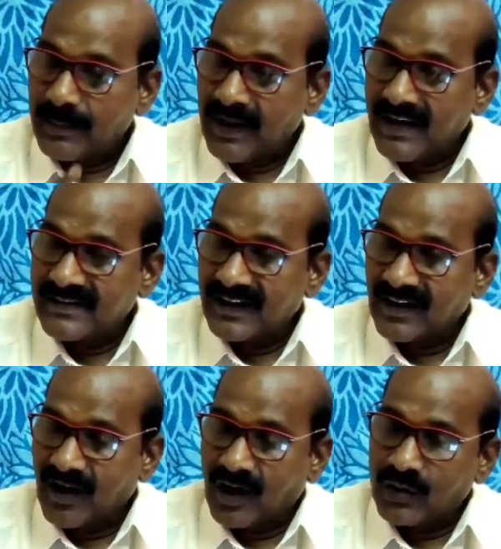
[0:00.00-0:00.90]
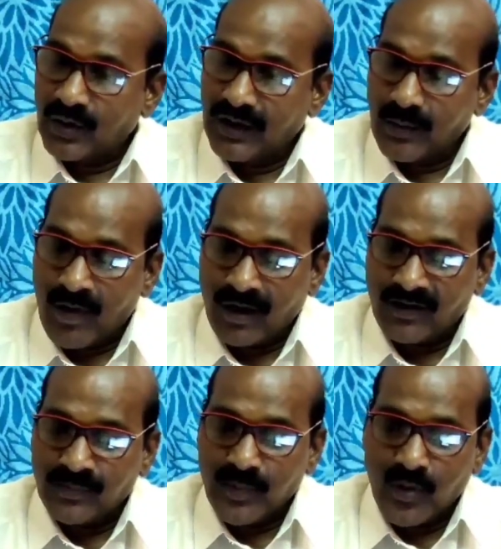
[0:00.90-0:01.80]
He plays not only
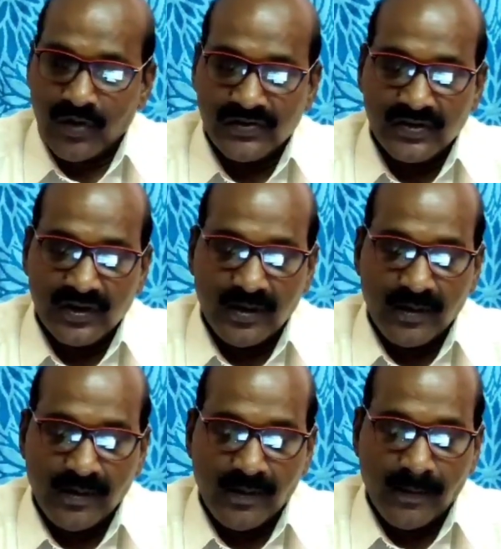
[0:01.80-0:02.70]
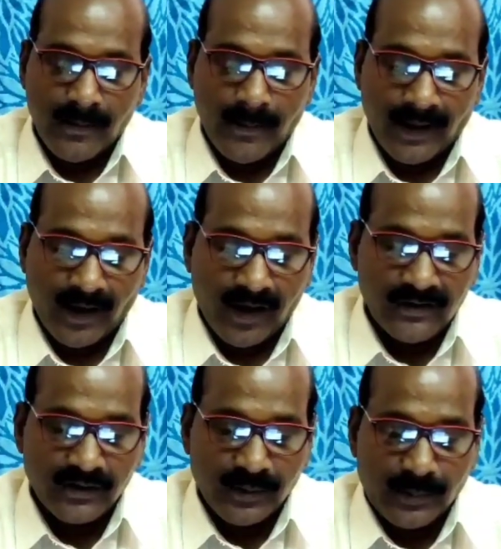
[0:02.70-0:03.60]
water sports,
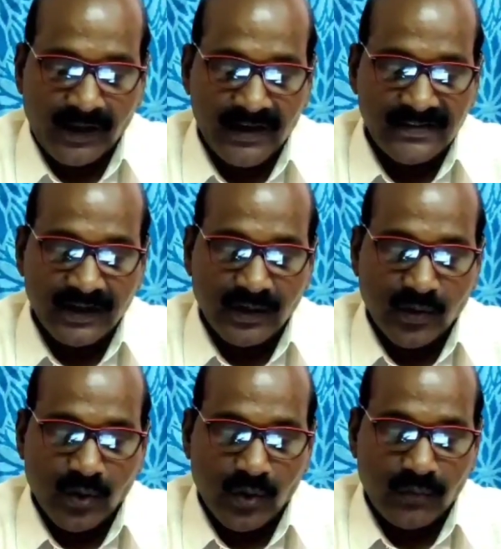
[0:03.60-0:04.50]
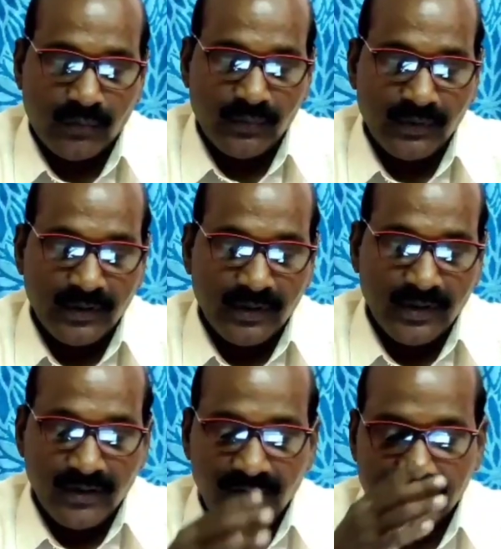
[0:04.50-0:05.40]
but also plays golf
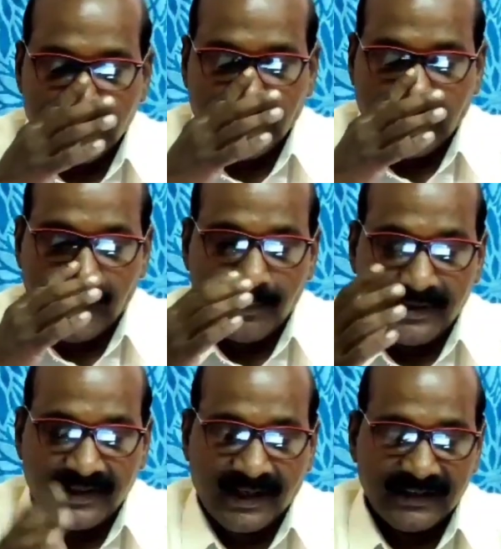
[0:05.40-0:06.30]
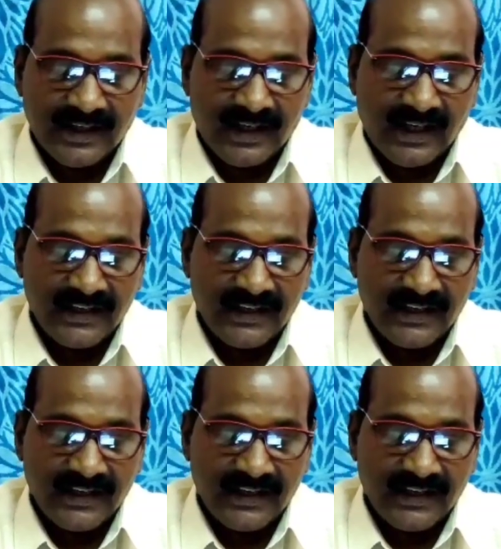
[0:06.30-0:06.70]
with a club tucked